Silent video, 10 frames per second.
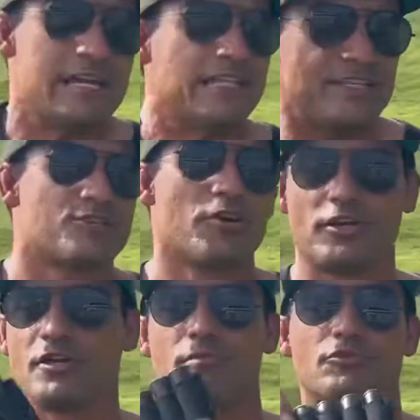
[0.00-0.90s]
and these aren't
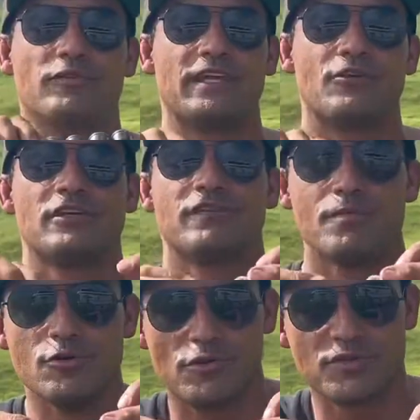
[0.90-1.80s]
gonna move. They don't even
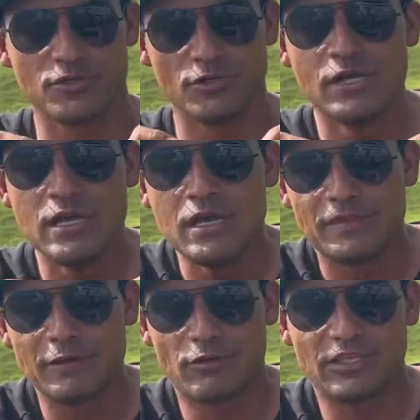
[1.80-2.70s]
move. So
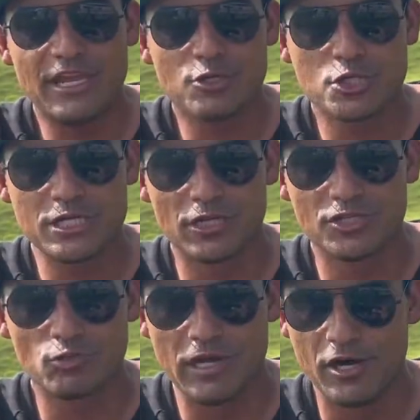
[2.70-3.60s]
they retain your
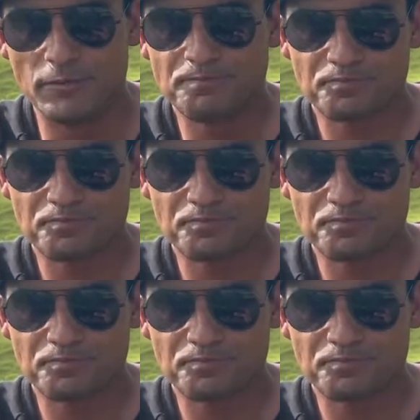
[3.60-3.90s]
shells well.